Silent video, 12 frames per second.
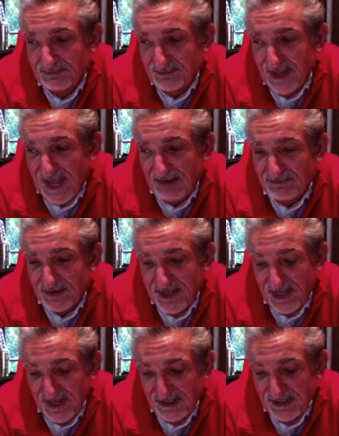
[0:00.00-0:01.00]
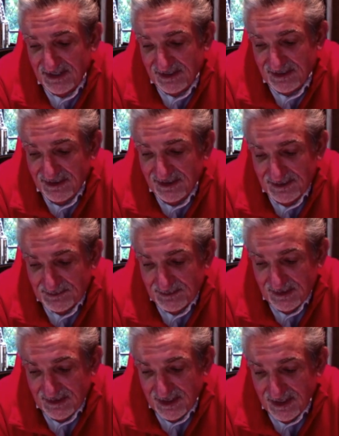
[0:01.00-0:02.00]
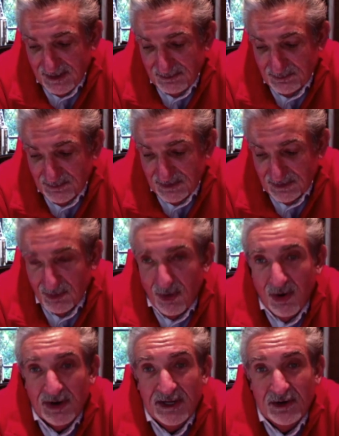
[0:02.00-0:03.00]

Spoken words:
advocated long